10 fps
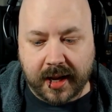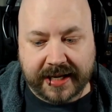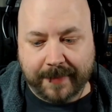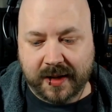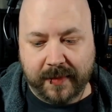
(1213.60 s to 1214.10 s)

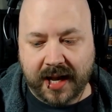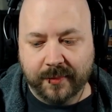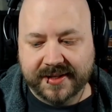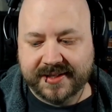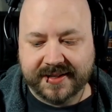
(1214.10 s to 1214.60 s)
a game coming
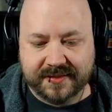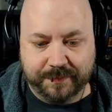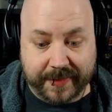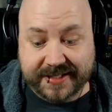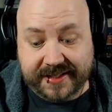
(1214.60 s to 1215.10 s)
out with
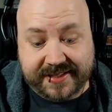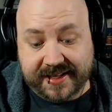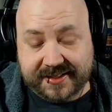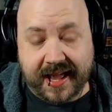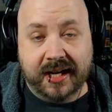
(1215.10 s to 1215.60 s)
basically
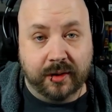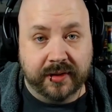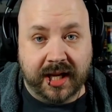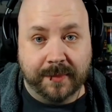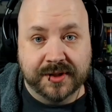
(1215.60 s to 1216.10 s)
six
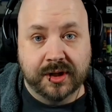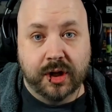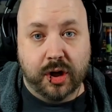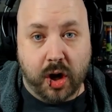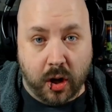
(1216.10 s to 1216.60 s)
standalone games
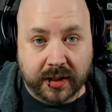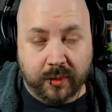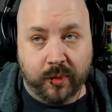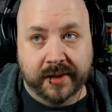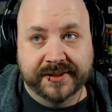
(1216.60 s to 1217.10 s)

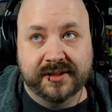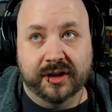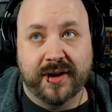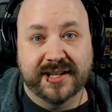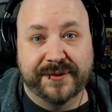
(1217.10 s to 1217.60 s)
all at once
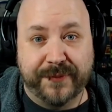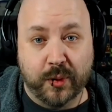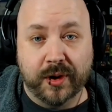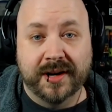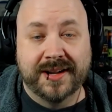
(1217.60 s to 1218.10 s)
across
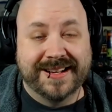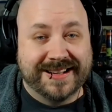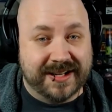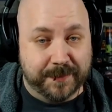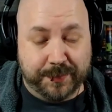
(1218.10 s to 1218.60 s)
4
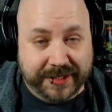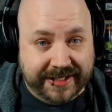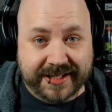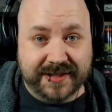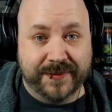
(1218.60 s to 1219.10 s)

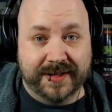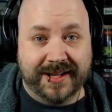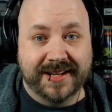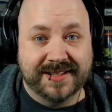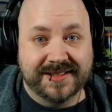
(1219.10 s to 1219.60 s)
completely different
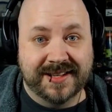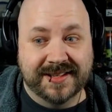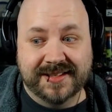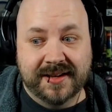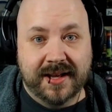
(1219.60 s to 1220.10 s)

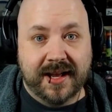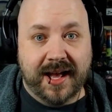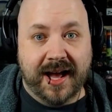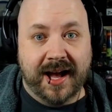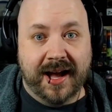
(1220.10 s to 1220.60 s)
licenses,
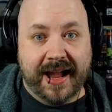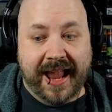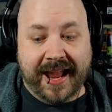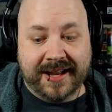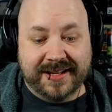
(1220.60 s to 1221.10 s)

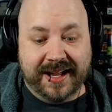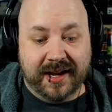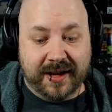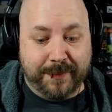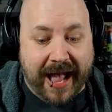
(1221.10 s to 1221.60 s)
and
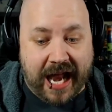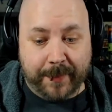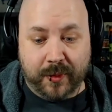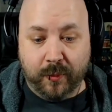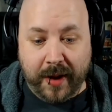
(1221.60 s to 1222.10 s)
in a
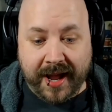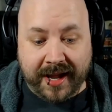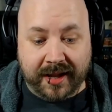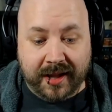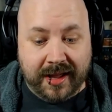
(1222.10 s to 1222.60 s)
compatible
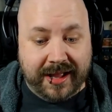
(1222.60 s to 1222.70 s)
way